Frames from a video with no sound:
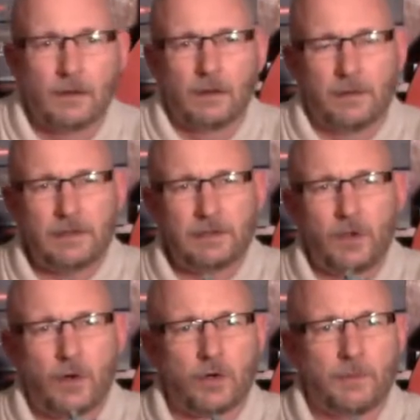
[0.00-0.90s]
This is
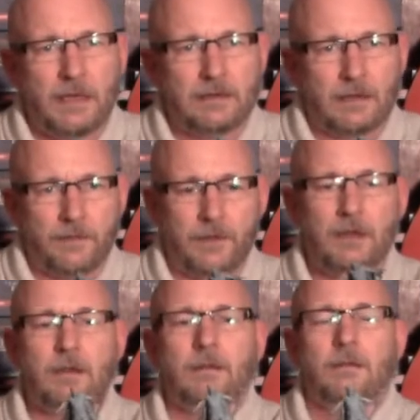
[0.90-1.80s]
Hermes, I
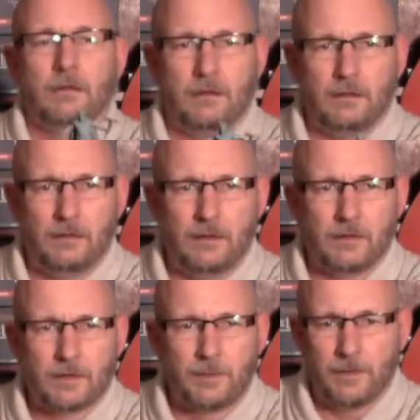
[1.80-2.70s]
think. He
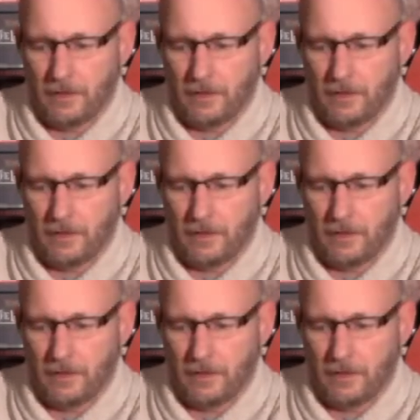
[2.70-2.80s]
looks pretty